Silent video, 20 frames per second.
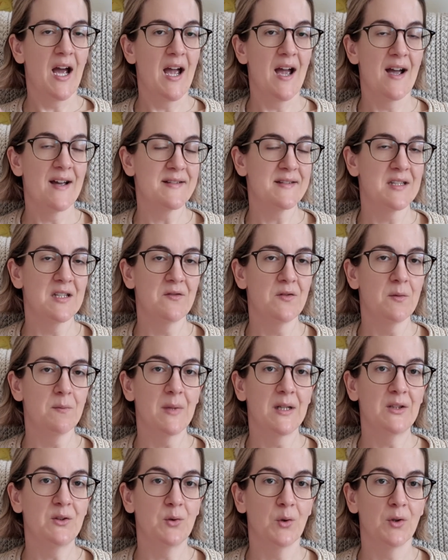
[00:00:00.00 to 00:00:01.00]
I asked even
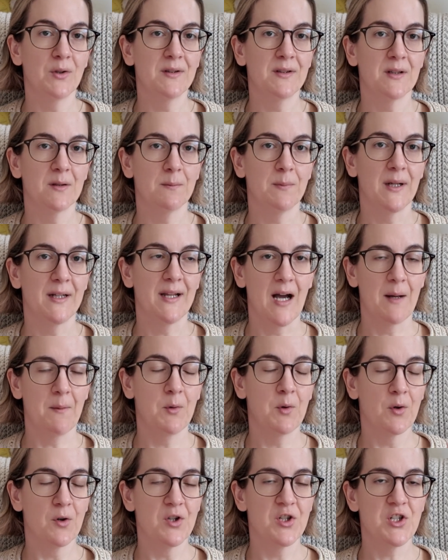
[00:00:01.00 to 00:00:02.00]
my daughter, but I'm
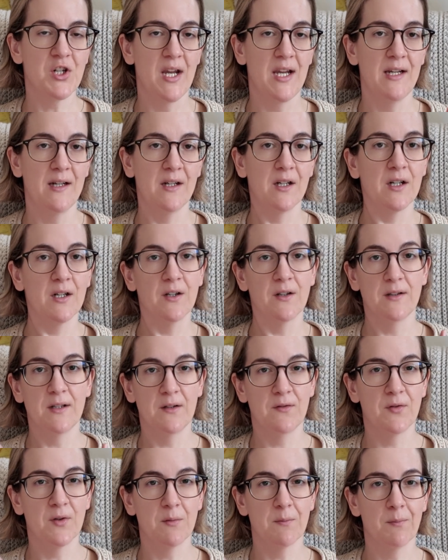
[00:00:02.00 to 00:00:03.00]
crocheting her a
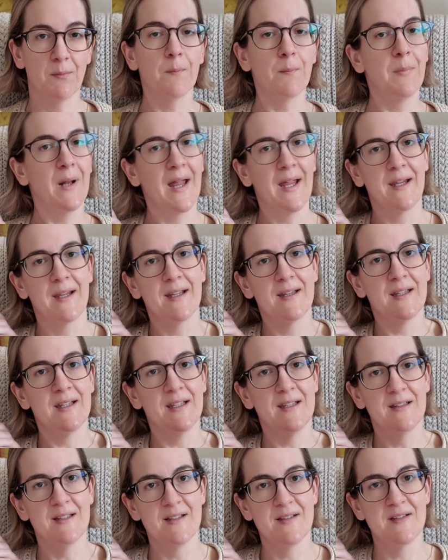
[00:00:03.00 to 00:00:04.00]
different blanket
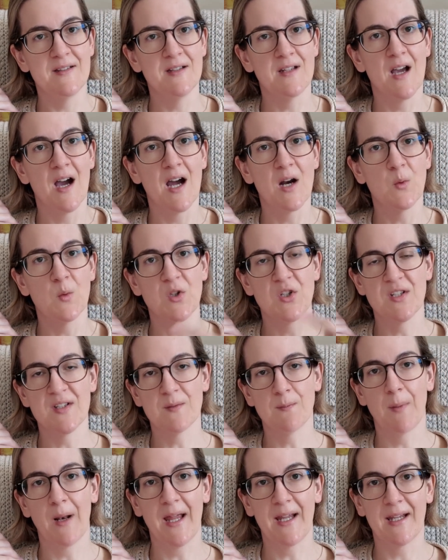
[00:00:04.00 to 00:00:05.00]
in this yarn, which
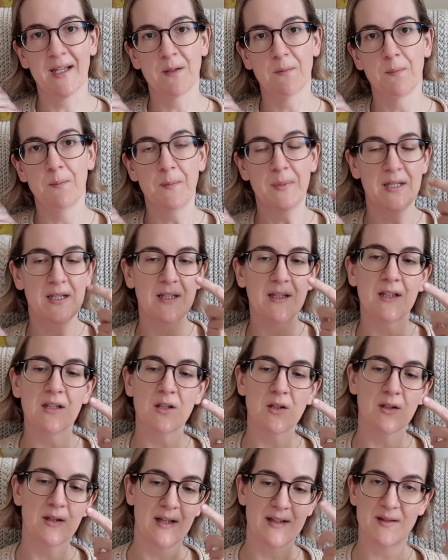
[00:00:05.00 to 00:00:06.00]
is black and
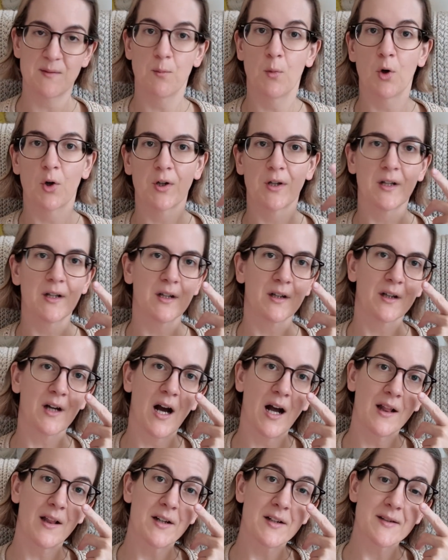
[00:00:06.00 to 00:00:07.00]
pink. That's more her
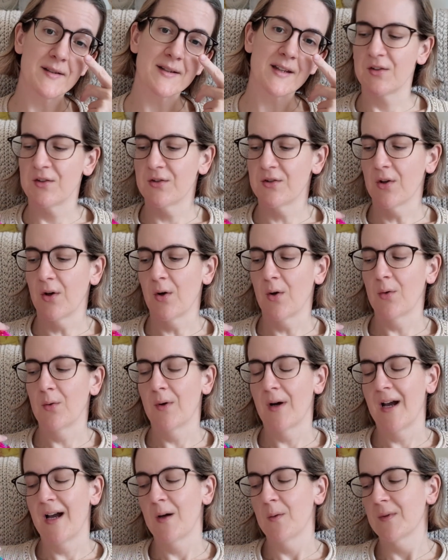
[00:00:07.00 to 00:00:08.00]
colors.
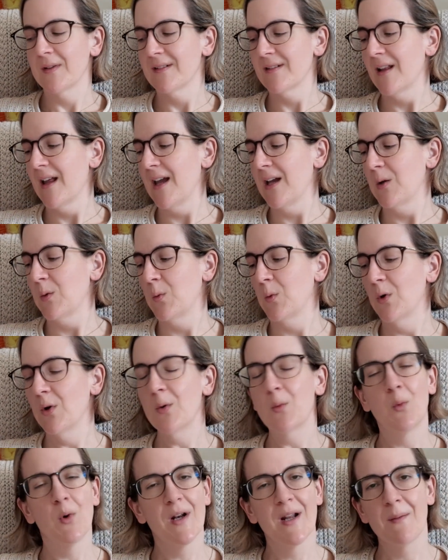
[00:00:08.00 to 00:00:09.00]
So I was like,
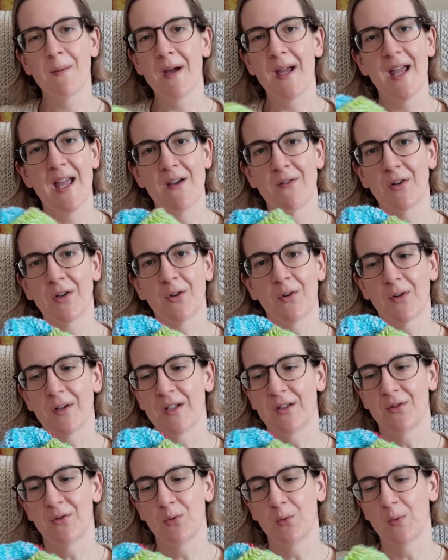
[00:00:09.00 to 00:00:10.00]
what am I ever
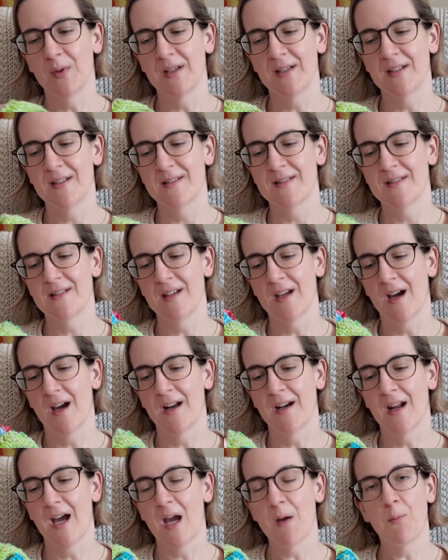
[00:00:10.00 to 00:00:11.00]
gonna do with this
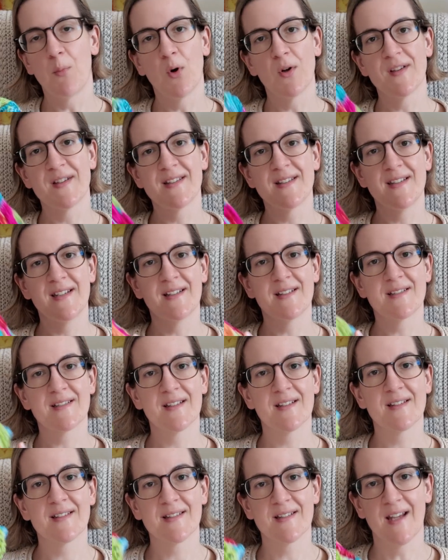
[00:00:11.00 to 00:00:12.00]
yarn? I bought 6
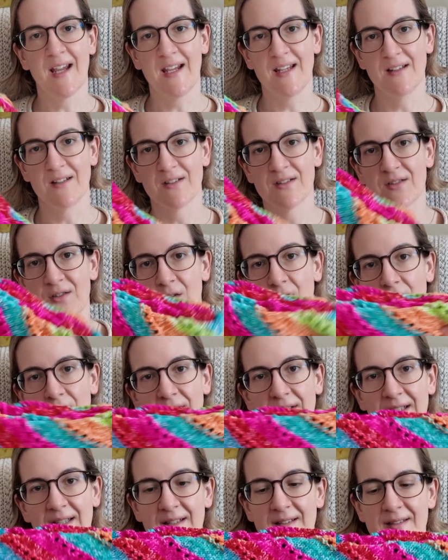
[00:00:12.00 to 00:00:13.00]
skeins of
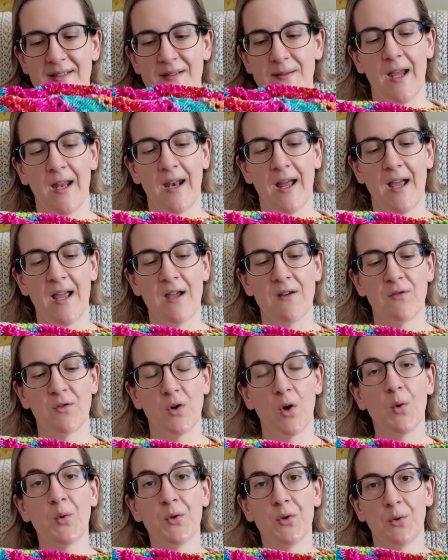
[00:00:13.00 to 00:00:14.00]
this and I have
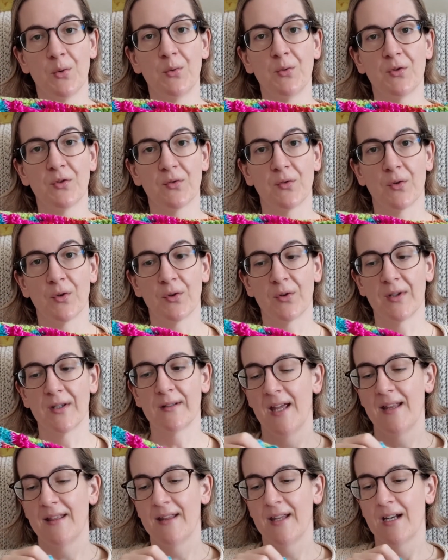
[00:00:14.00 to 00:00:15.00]
no use for it.
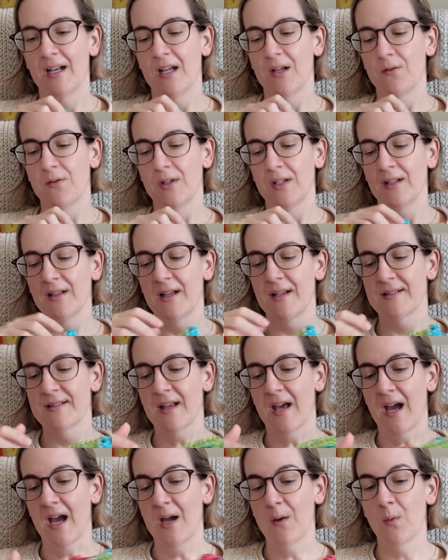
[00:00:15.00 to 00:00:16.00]
And then I realized
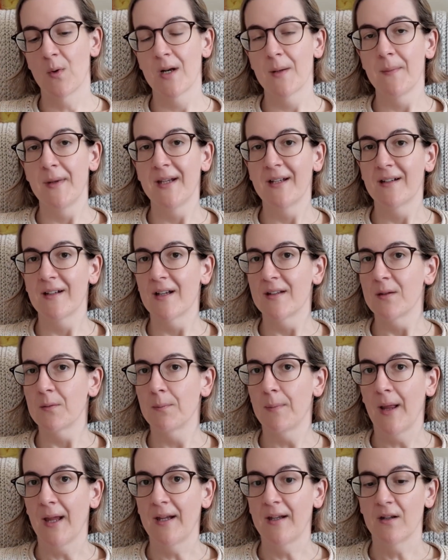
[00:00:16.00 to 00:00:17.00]
I want to make another
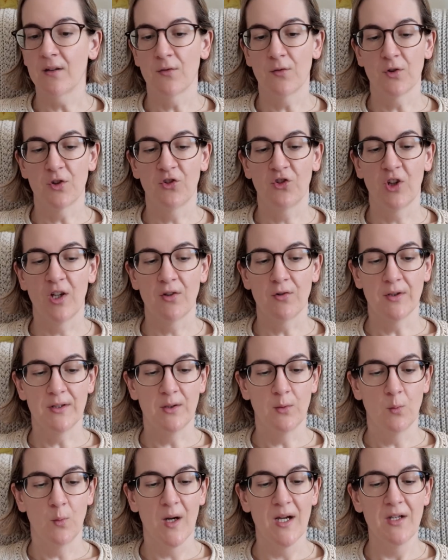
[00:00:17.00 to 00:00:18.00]
blanket for
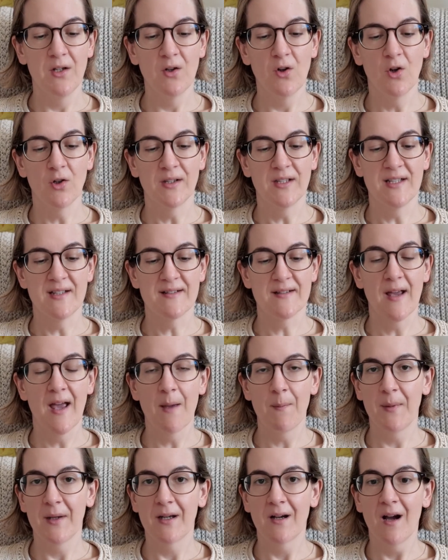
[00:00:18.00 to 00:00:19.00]
charity. Why not? It's
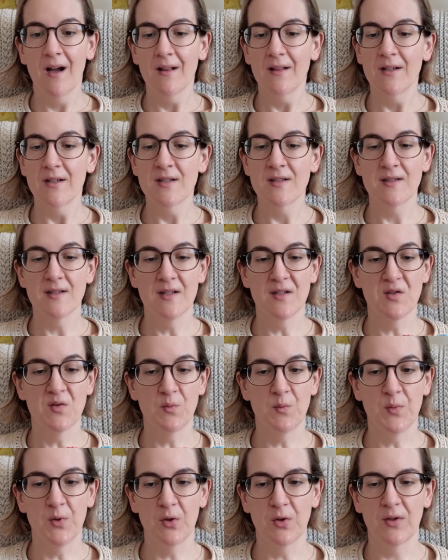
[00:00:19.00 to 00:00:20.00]
happy colors, it's
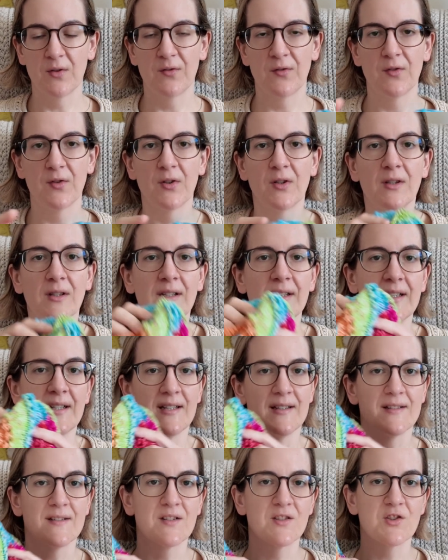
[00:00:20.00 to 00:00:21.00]
beautiful,
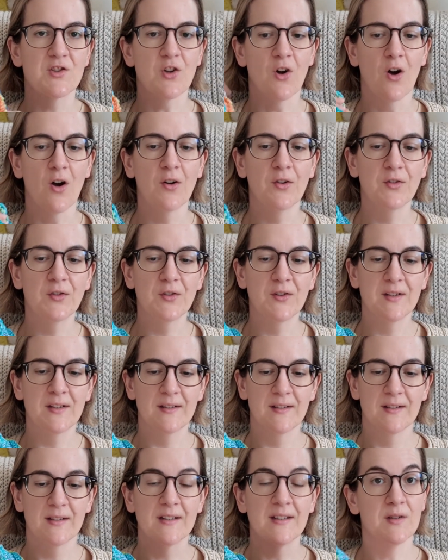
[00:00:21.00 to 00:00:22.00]
it's
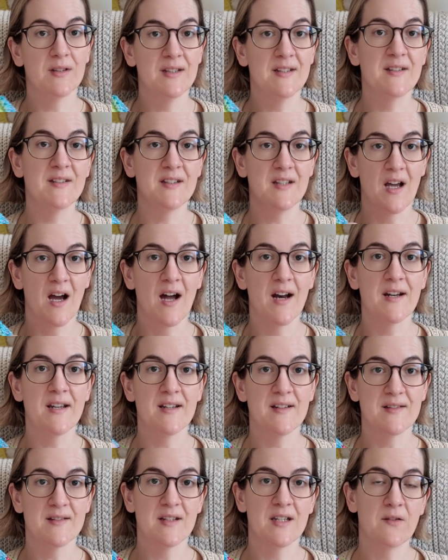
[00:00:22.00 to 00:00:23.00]
soft. This yarn
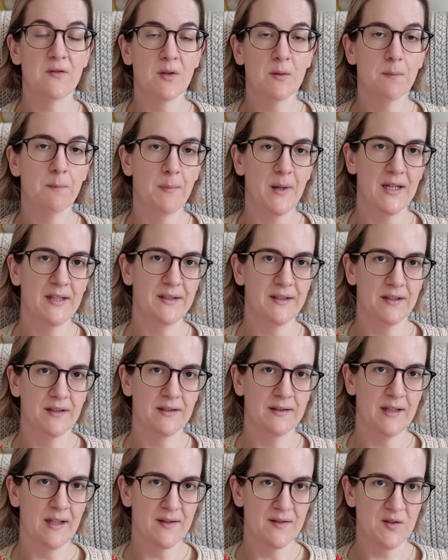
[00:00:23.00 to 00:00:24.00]
is even better
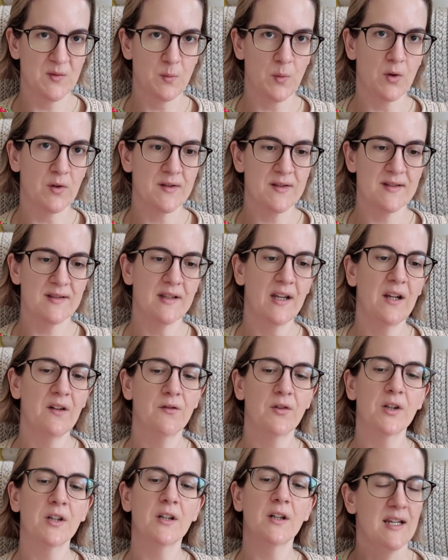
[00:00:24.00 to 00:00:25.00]
than
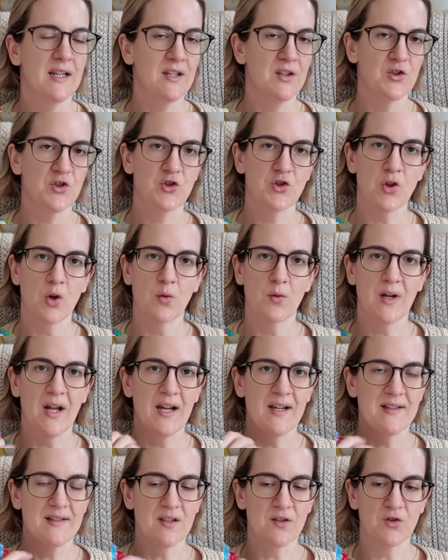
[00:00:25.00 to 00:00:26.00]
Spotsaver. It is so
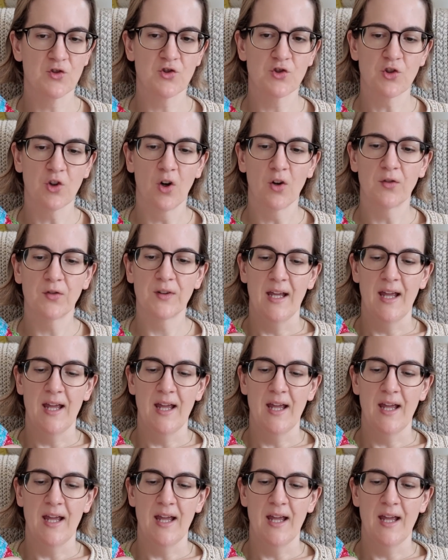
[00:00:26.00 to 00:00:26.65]
nice and soft.